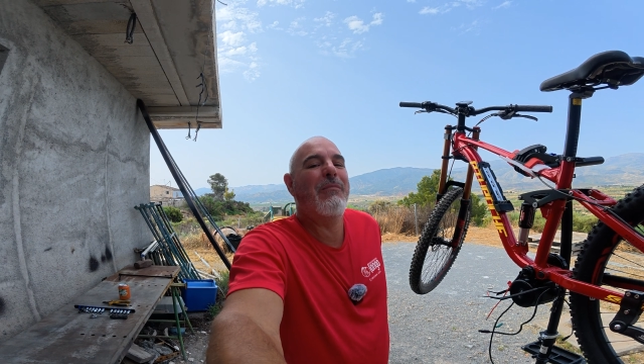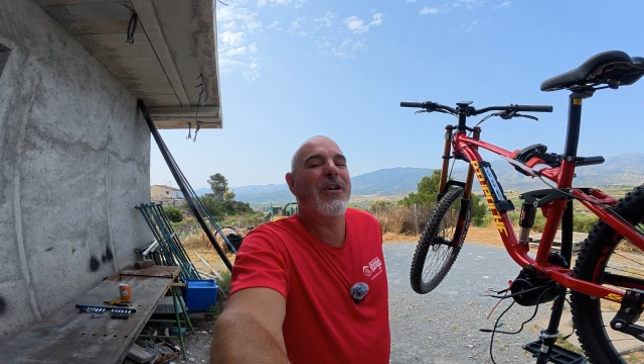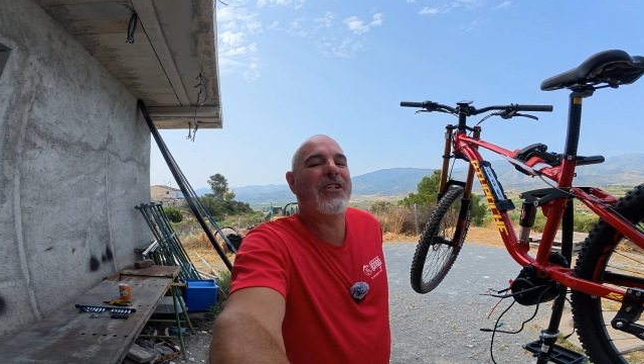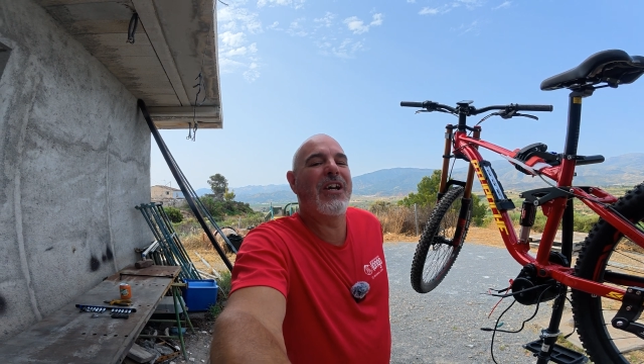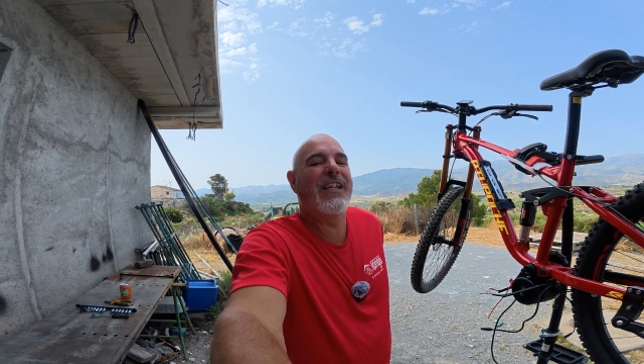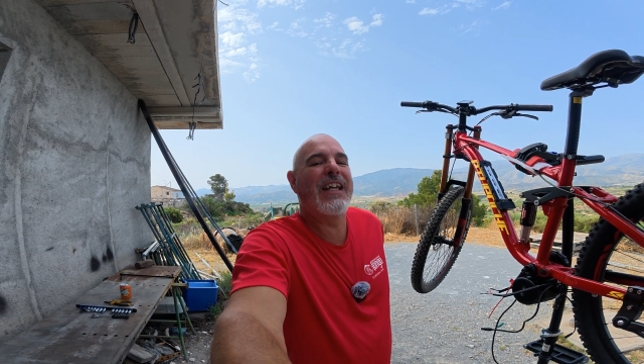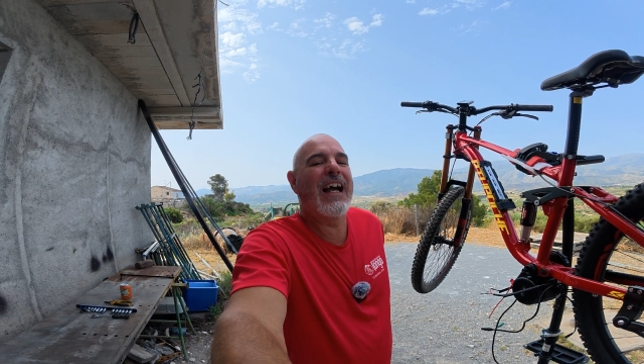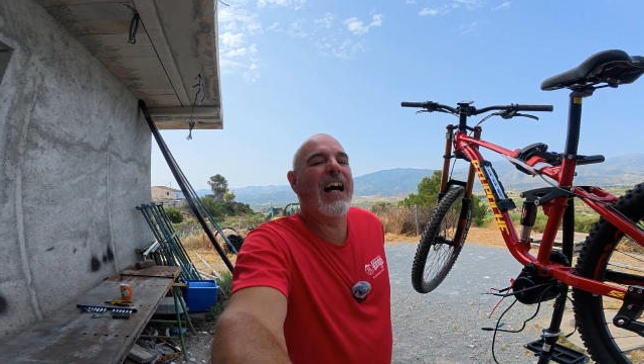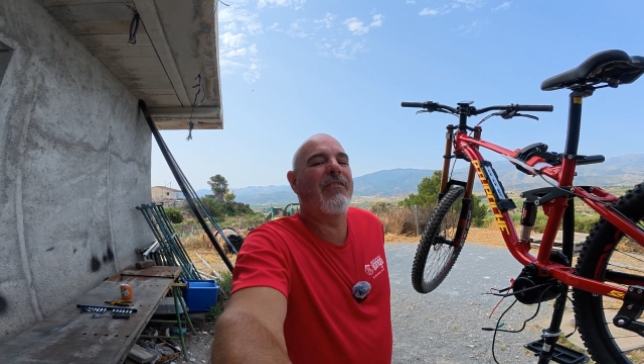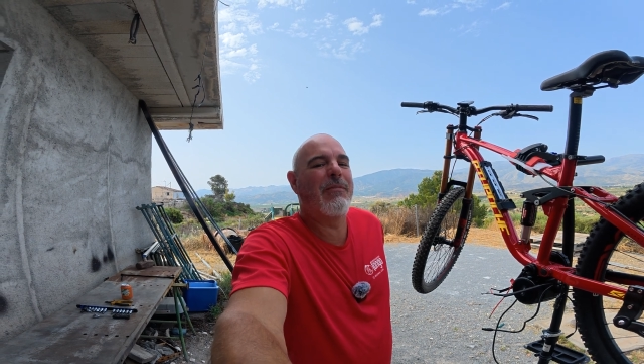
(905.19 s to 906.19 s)
But
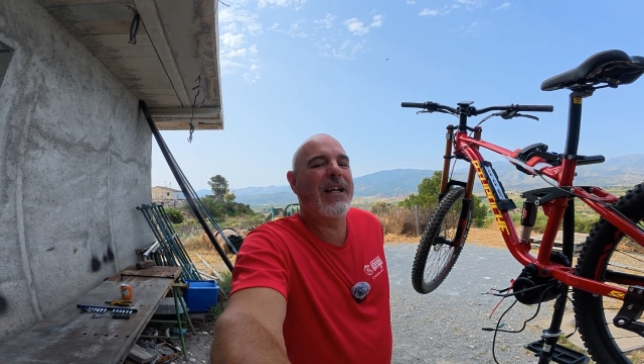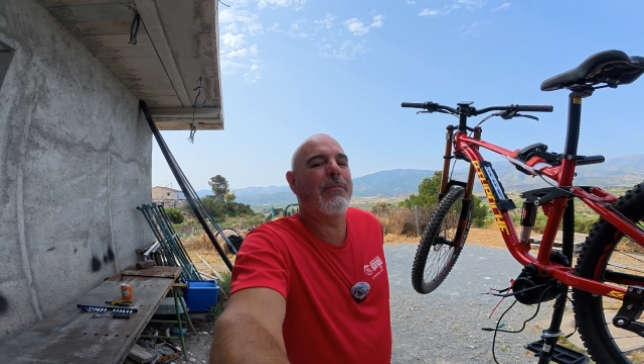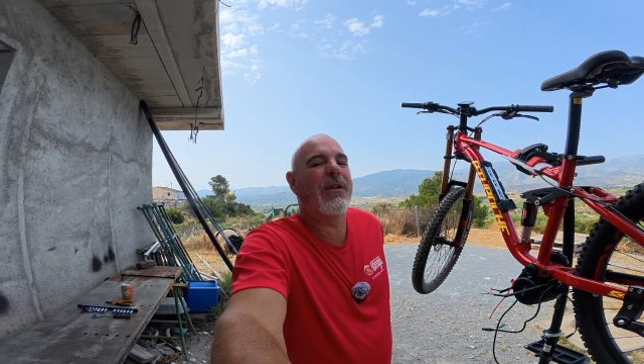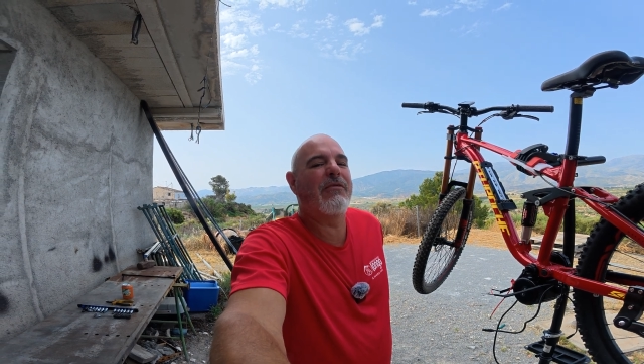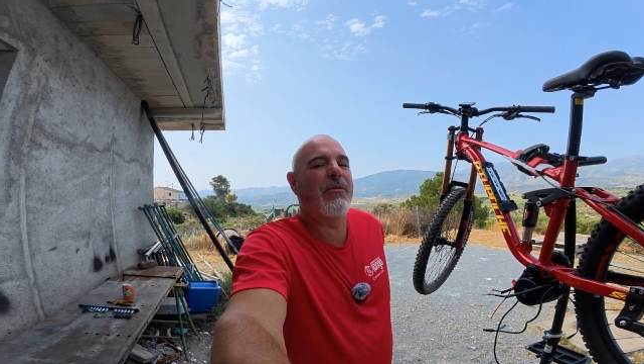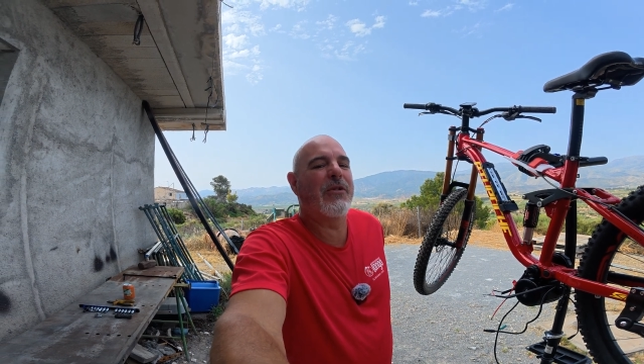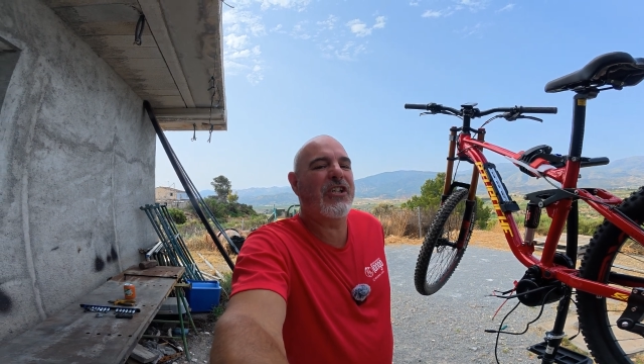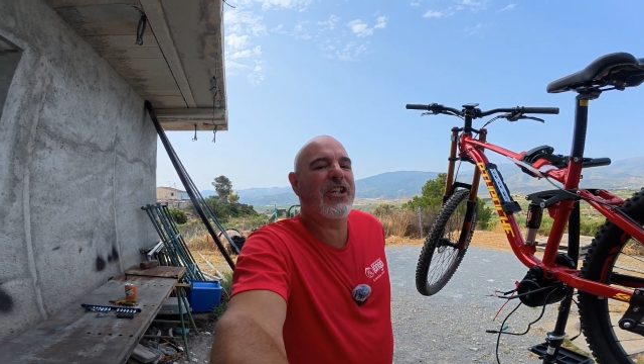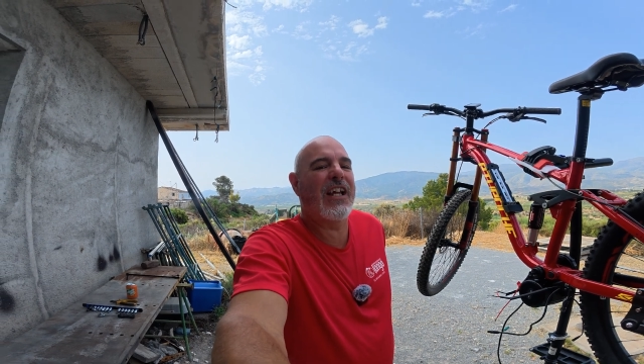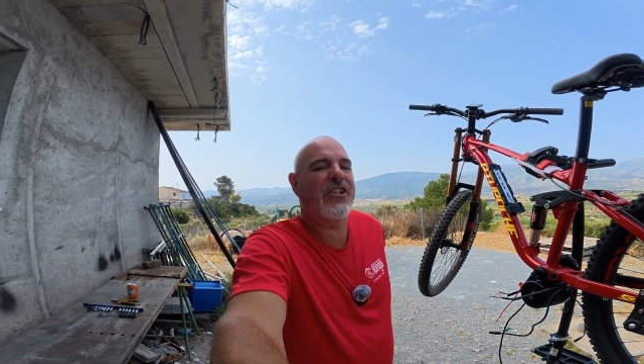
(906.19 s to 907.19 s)
yeah, I've made a bit of a
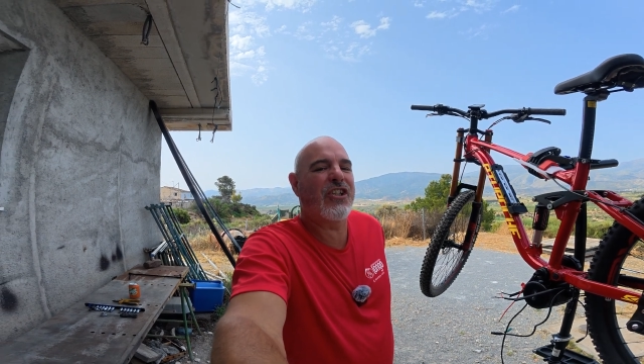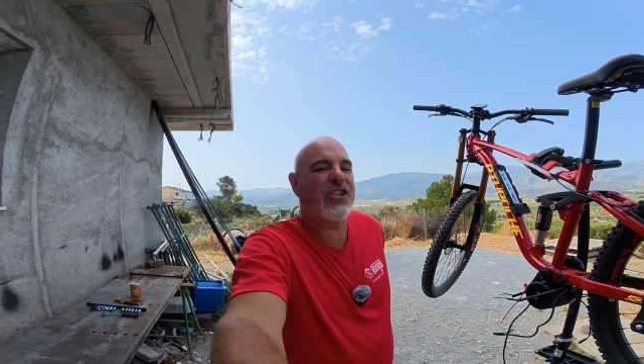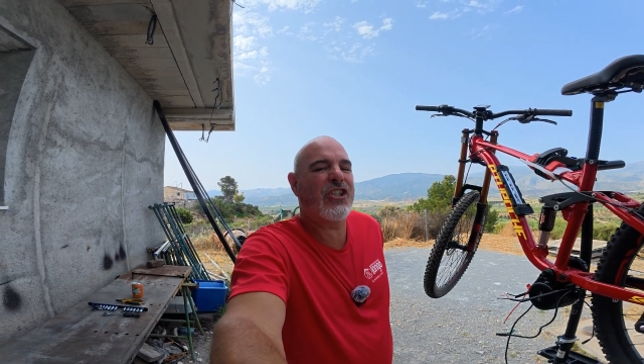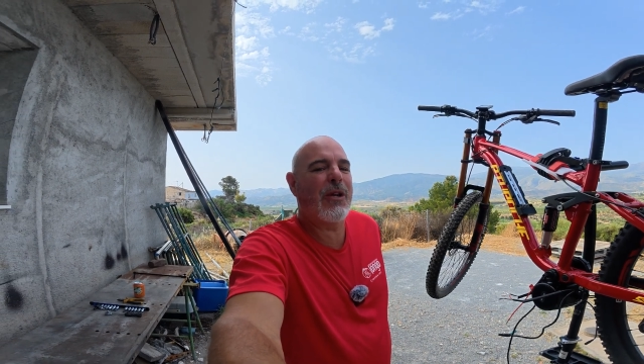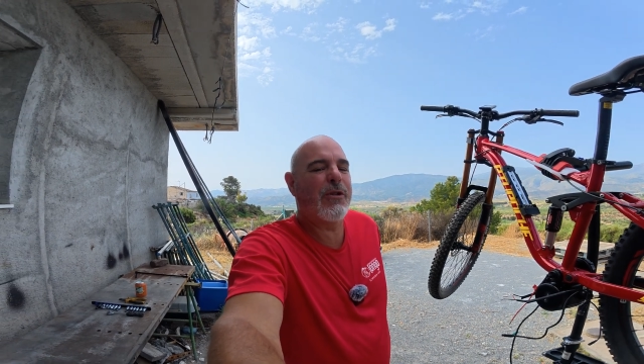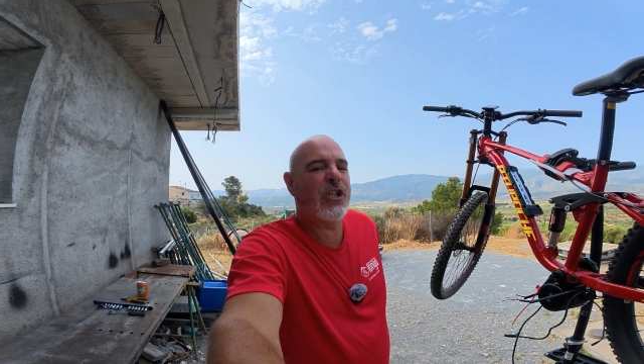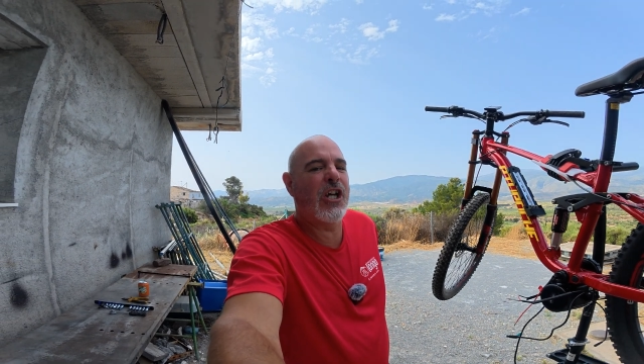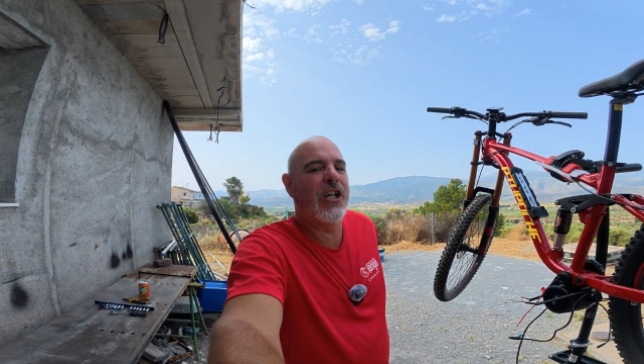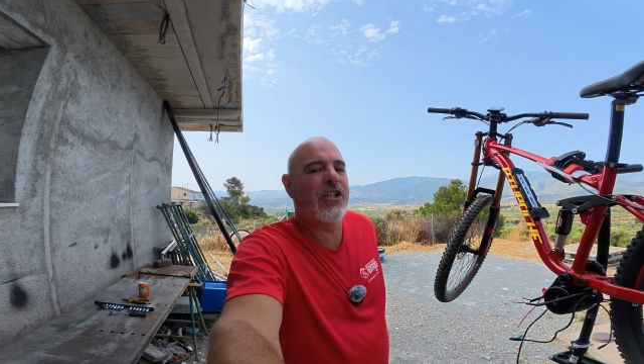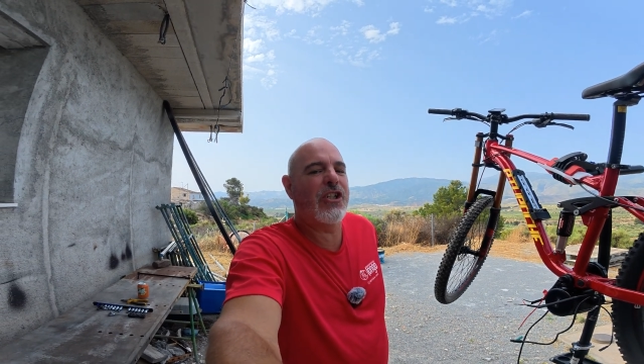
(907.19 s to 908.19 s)
mistake. So just let me
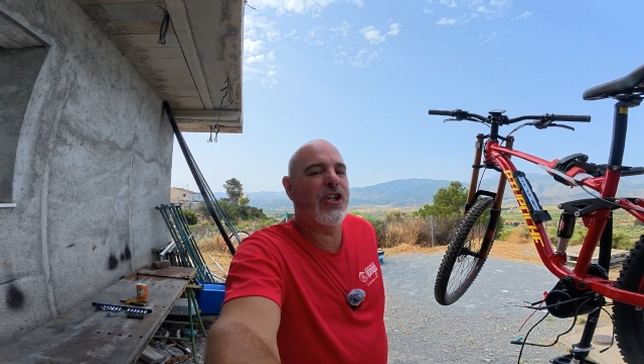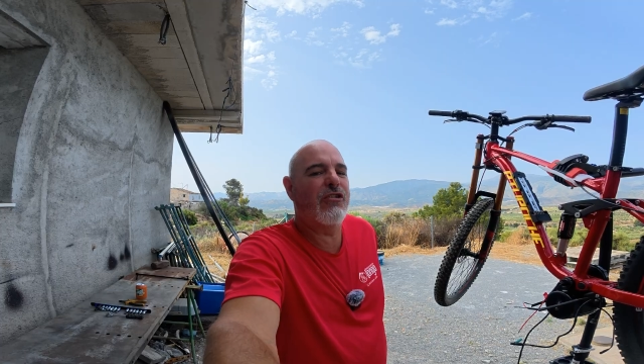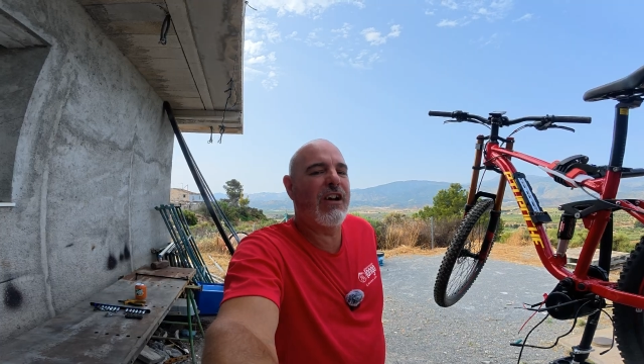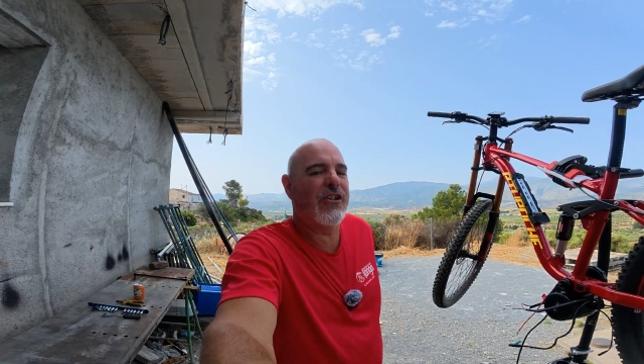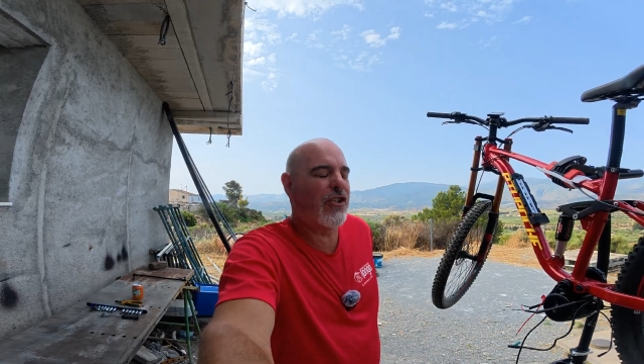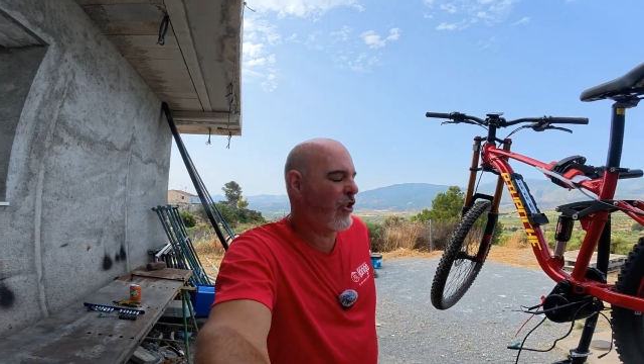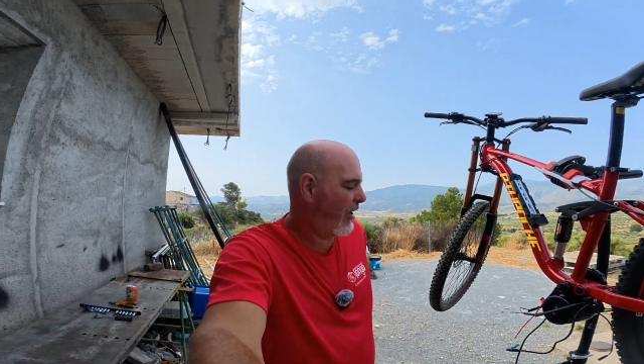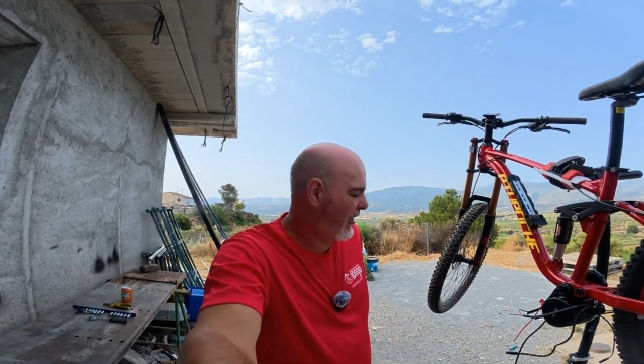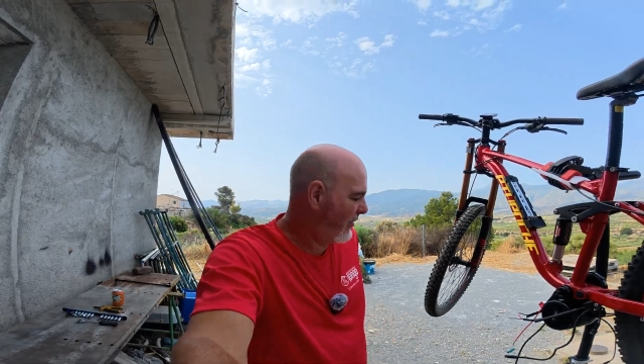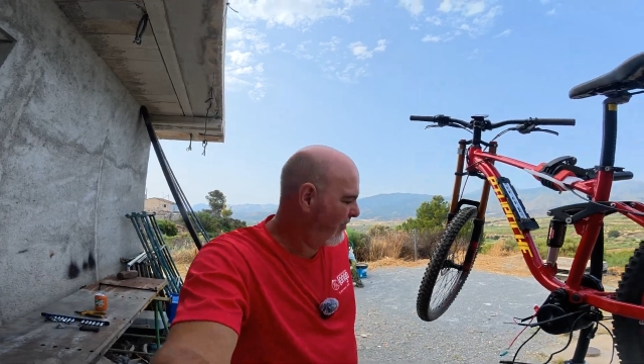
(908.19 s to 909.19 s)
turn you around and
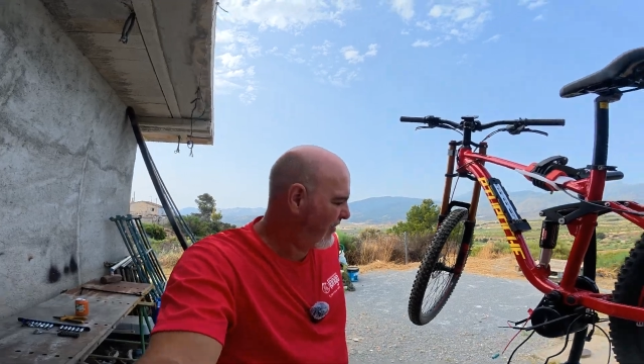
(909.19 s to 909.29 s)
show you.